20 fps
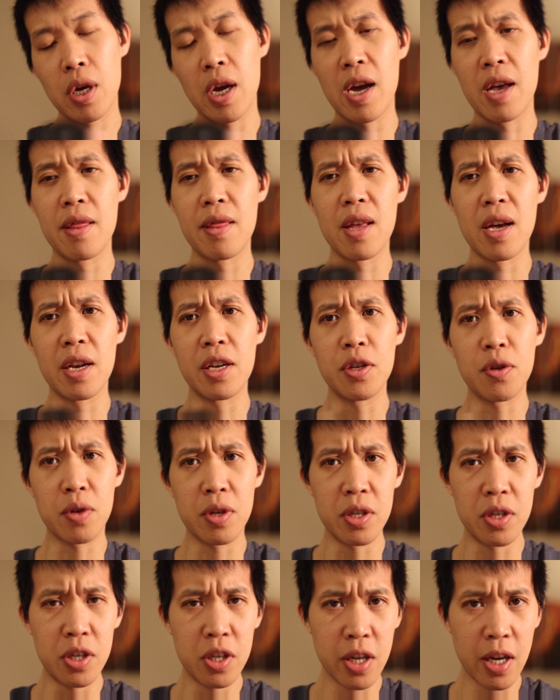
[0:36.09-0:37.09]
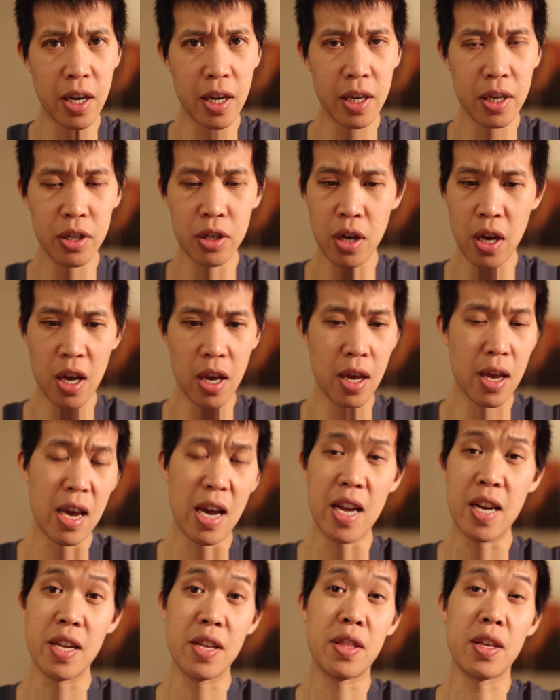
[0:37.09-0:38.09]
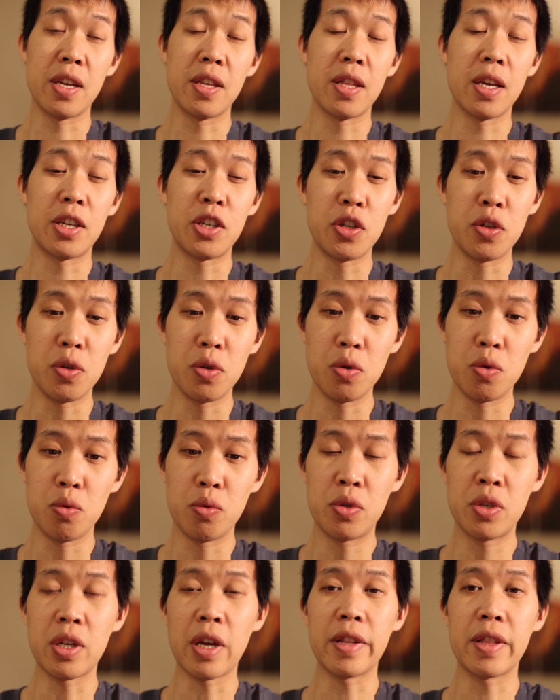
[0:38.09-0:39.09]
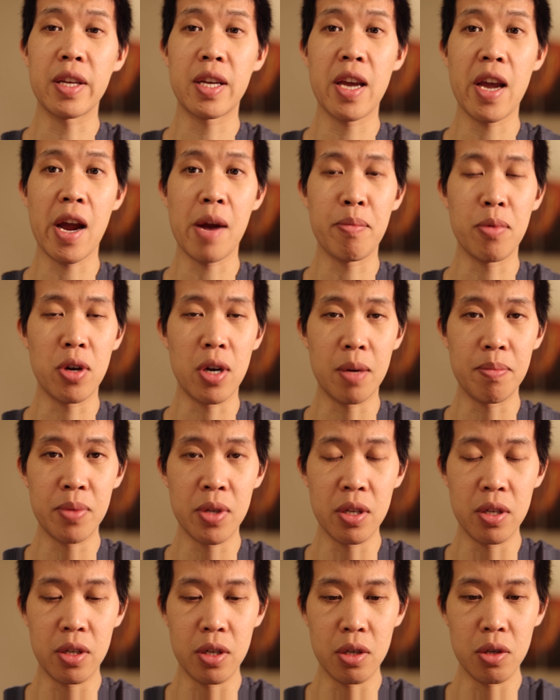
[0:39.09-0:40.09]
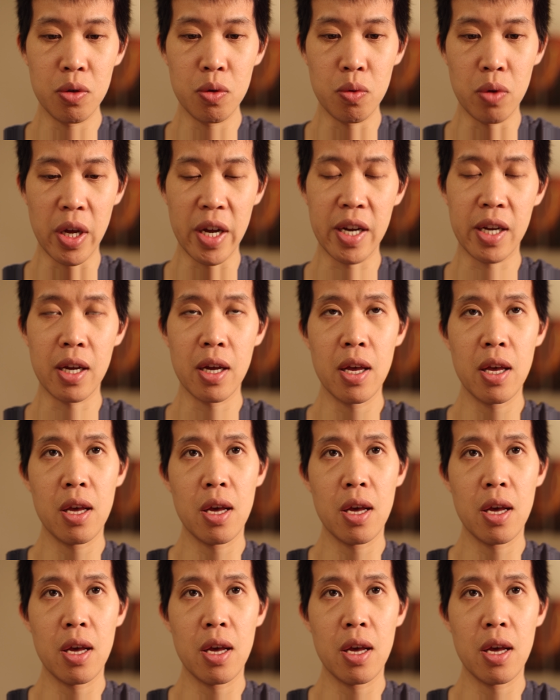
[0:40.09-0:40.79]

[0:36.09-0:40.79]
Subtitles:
and then you can change anything that you set the camera up to do, like